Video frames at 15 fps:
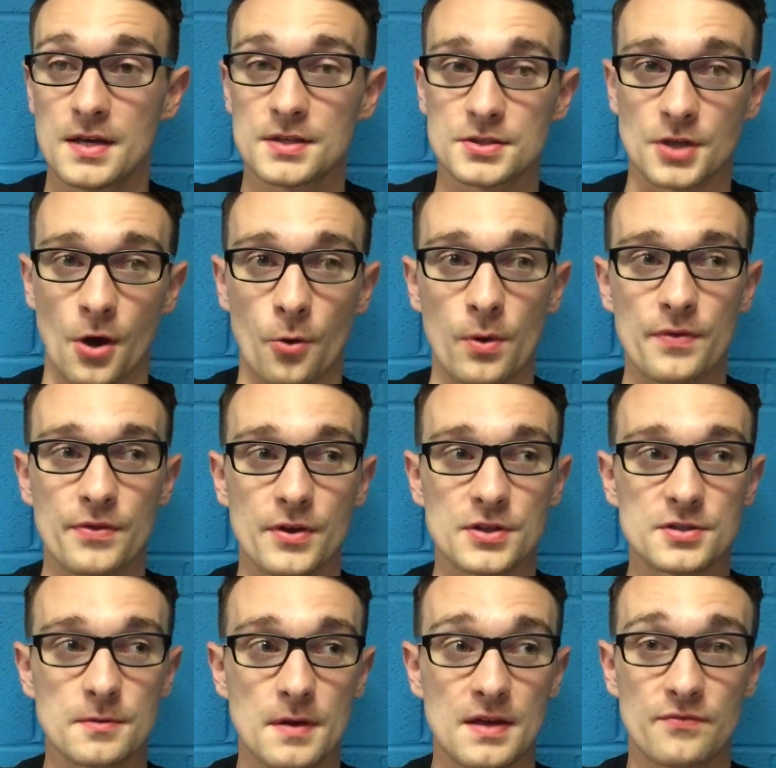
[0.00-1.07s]
So
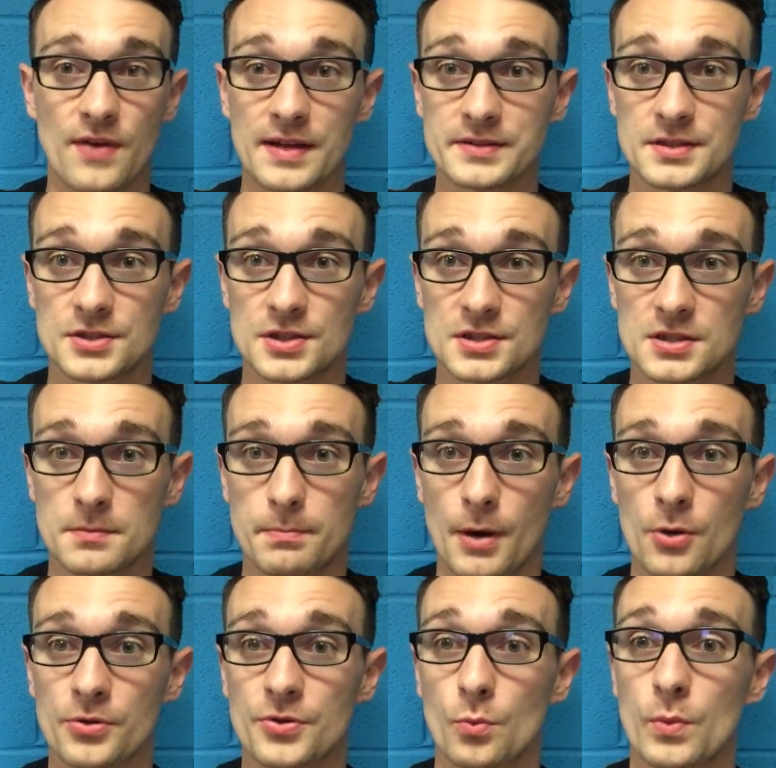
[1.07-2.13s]
there's advantages to
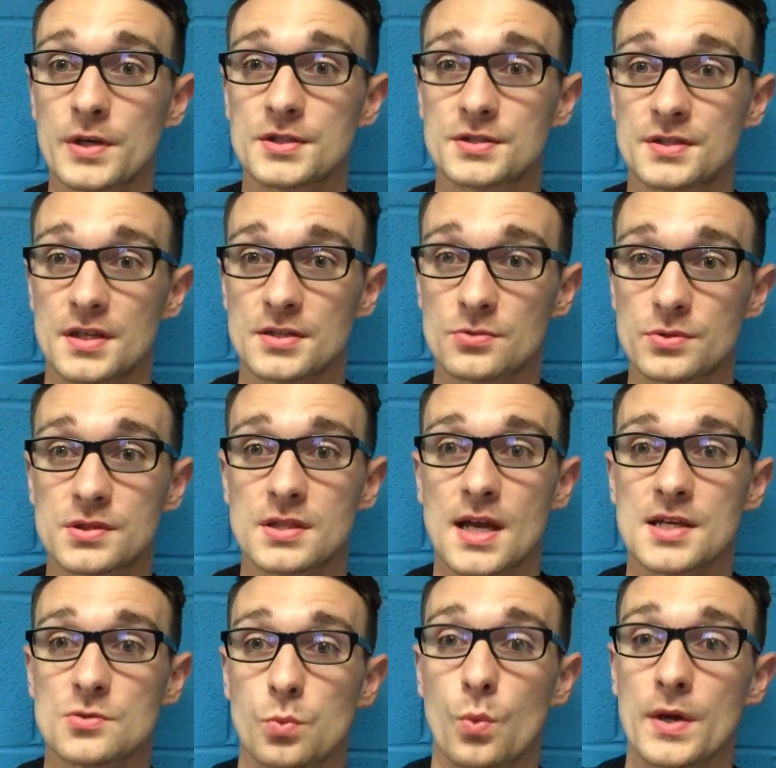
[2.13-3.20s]
both, and we just need to
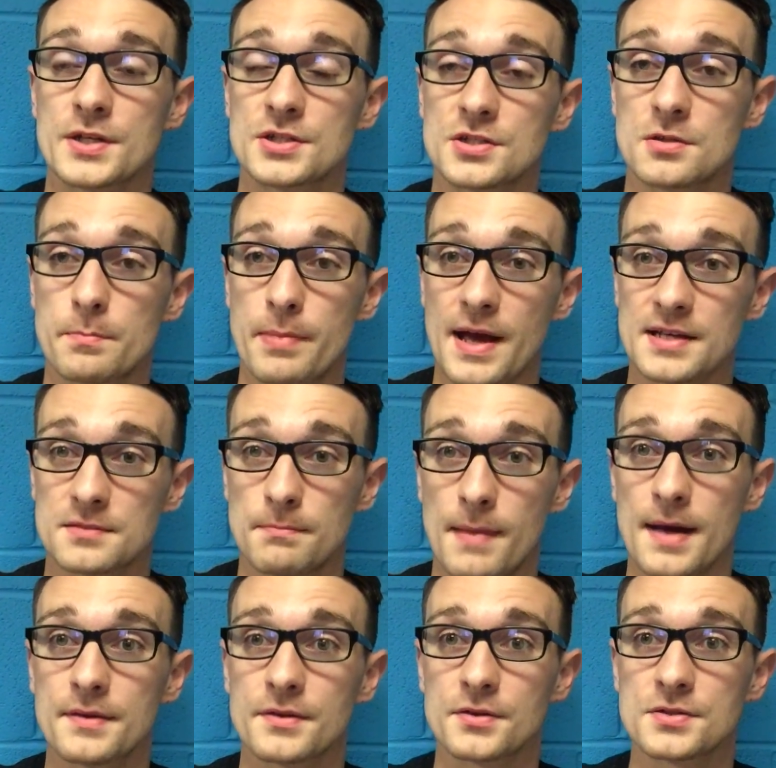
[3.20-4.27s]
assess which is the best
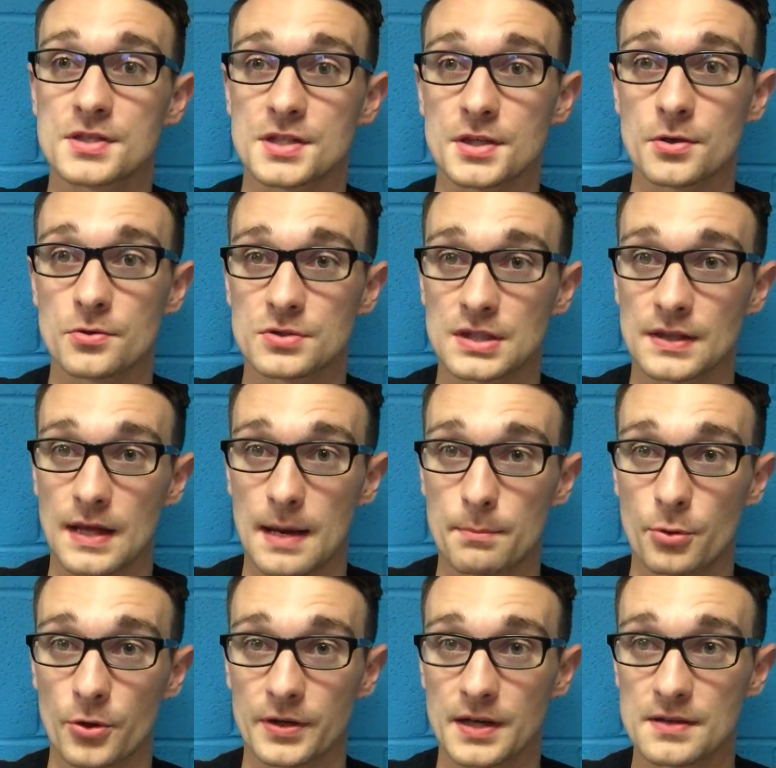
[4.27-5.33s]
method to use at that
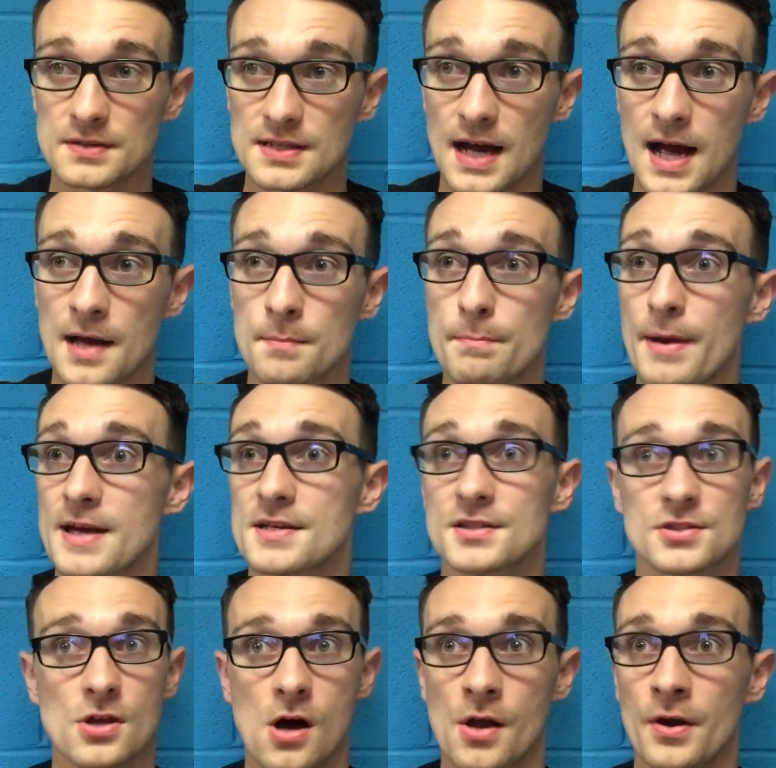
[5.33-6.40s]
point in time
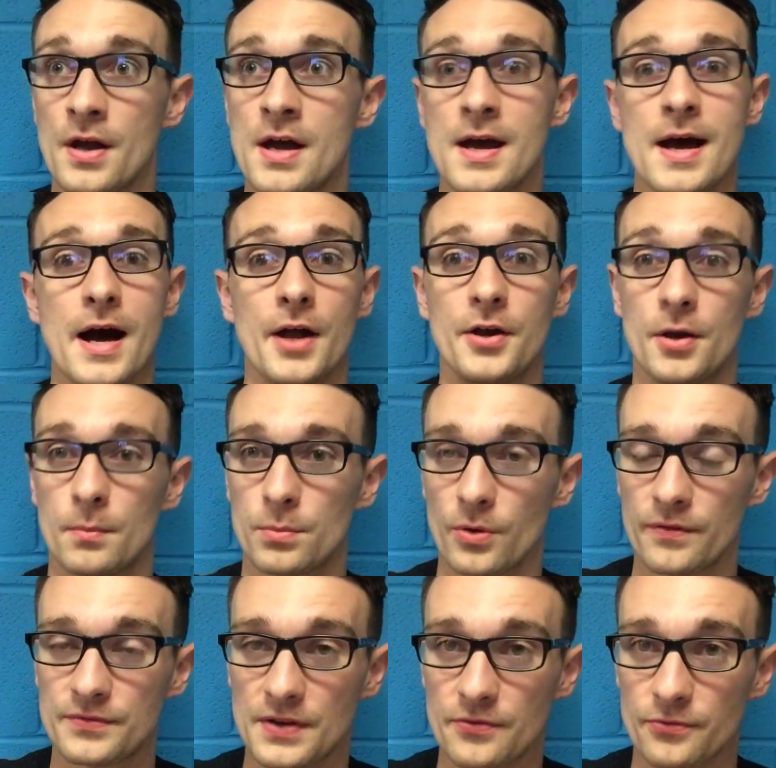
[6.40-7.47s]
based on a number
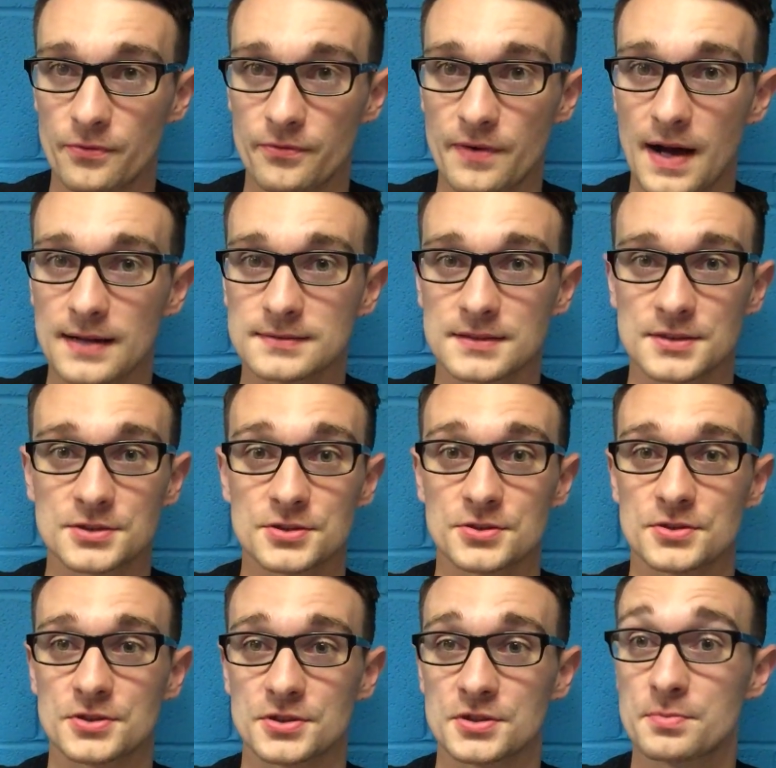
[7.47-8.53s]
of different factors
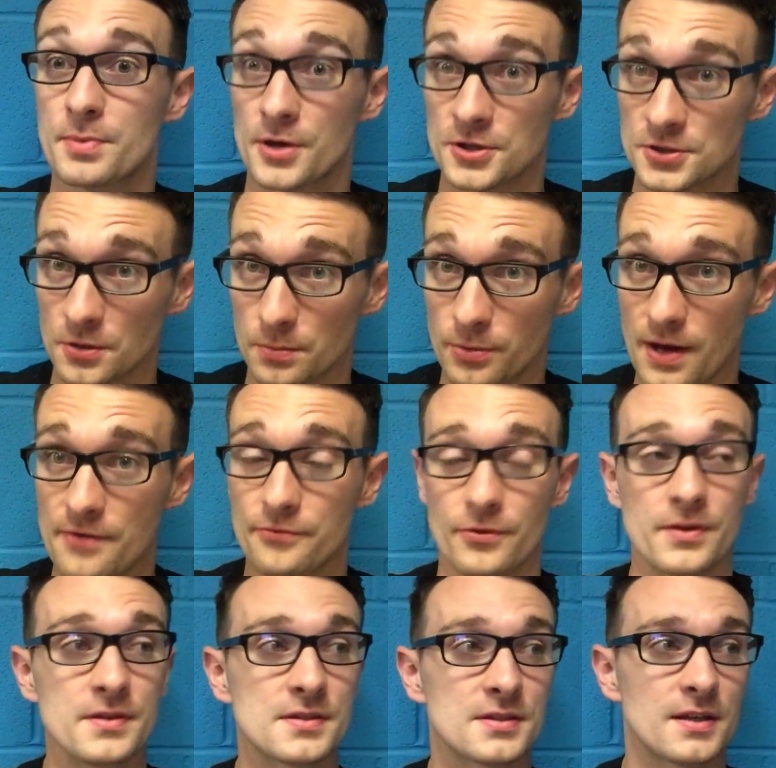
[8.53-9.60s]
such as personal
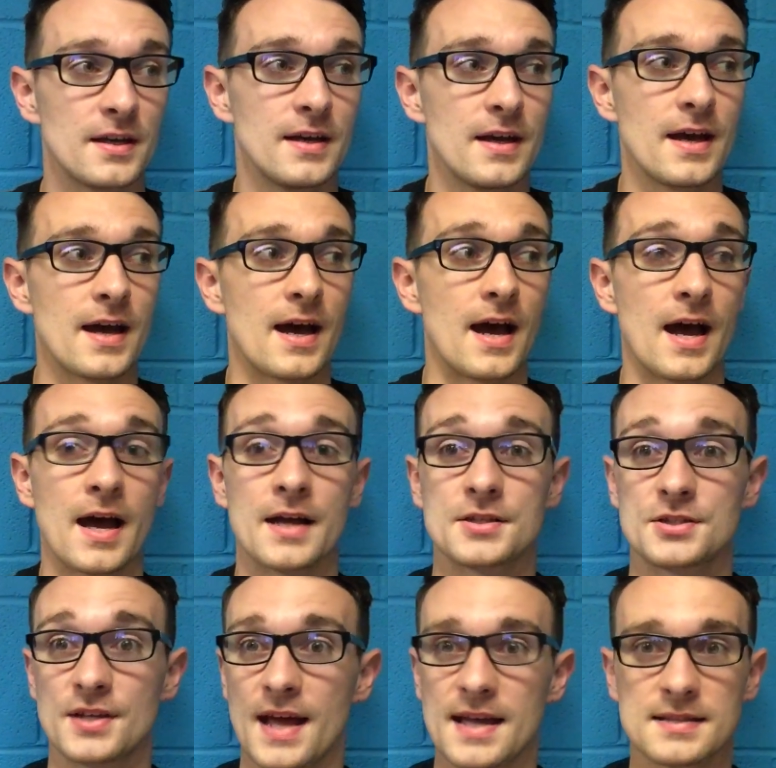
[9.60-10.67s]
preference,
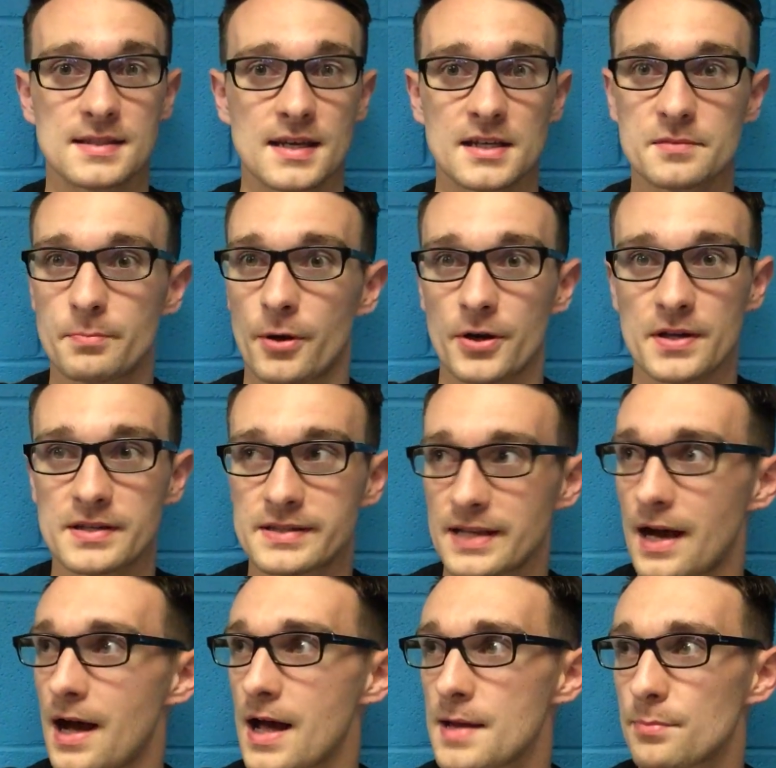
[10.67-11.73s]
genetics, body
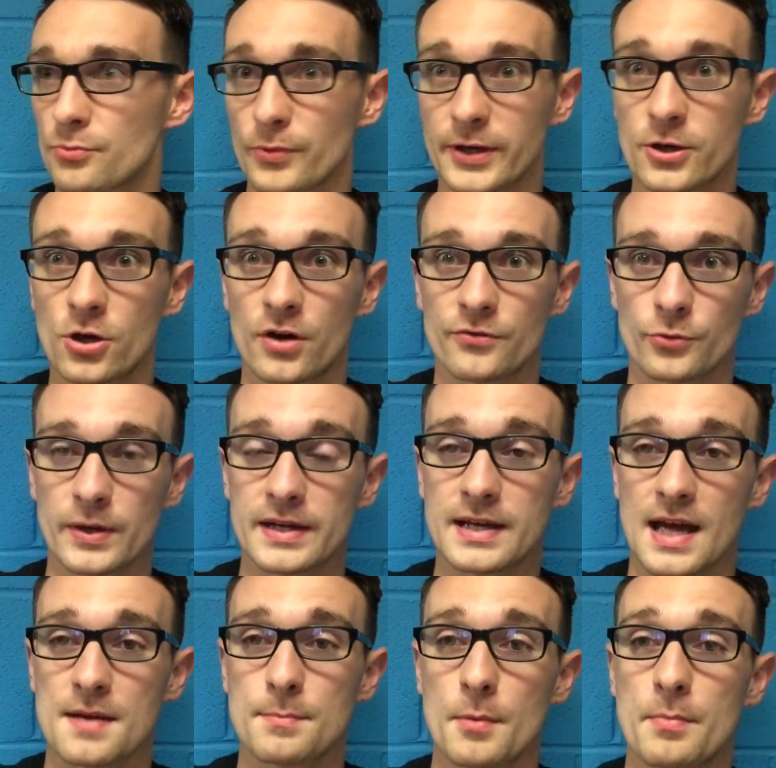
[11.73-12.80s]
type, recovery
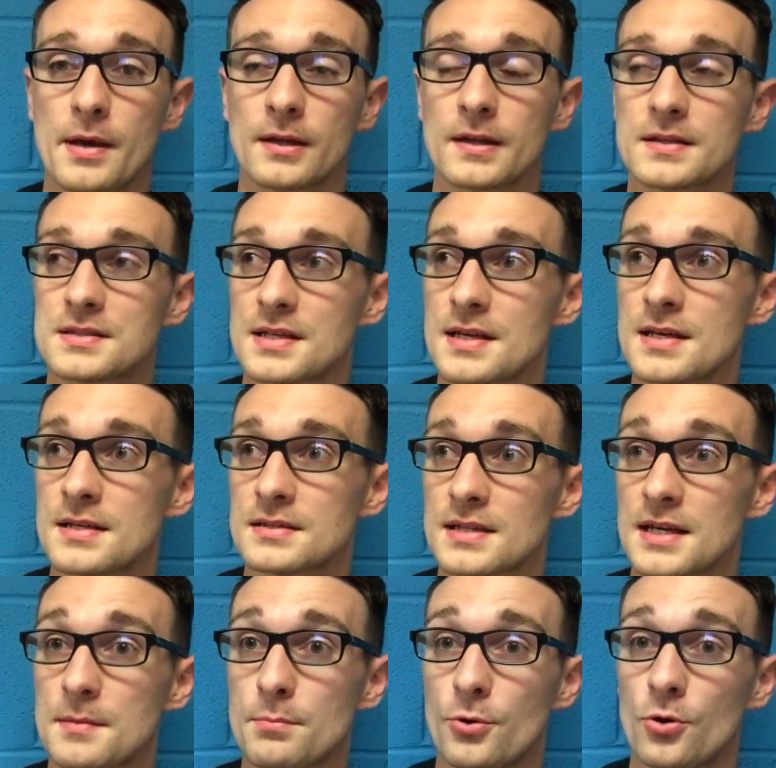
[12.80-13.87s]
capabilities,
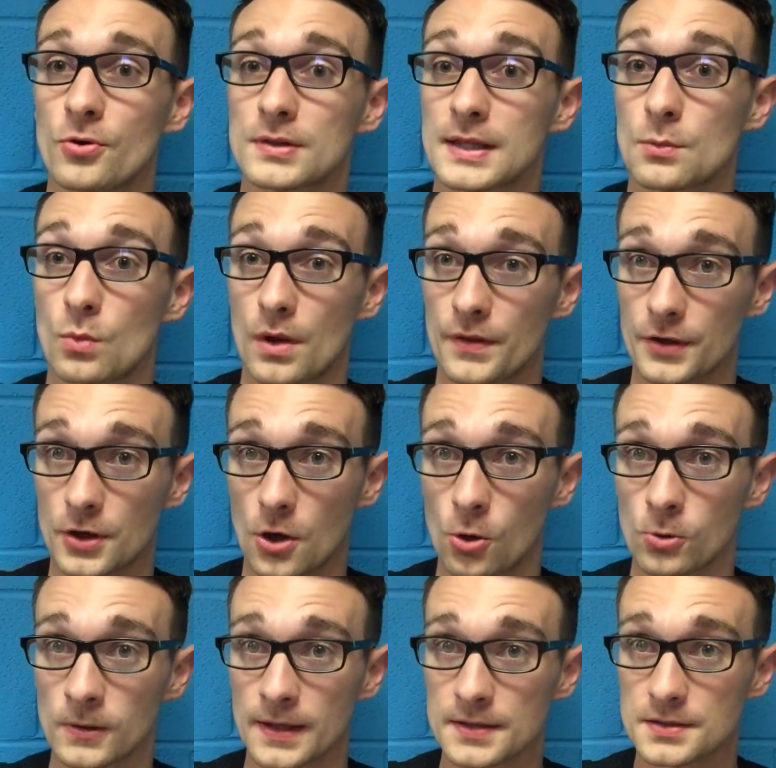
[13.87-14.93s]
and importantly what the
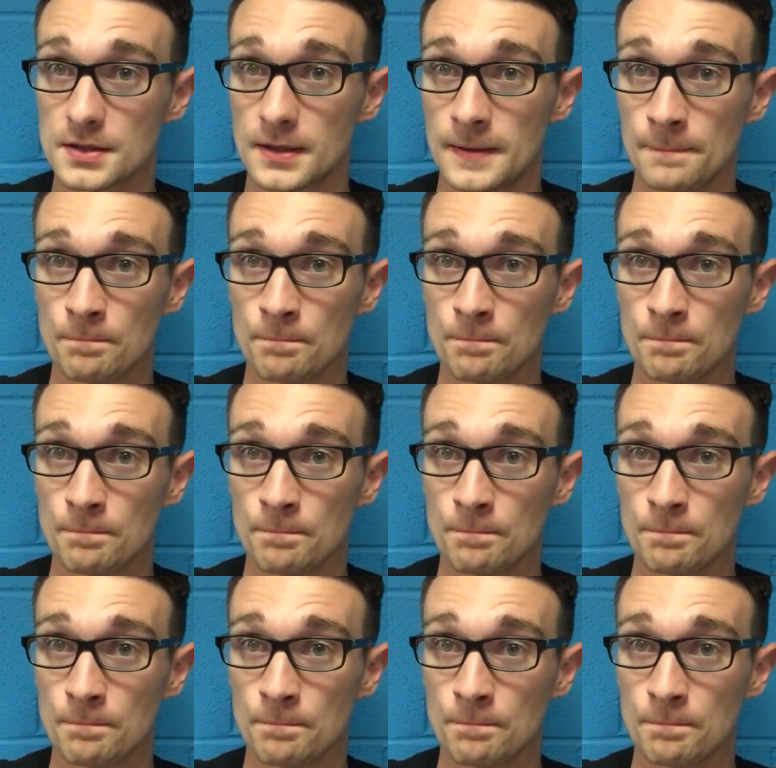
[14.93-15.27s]
goal is.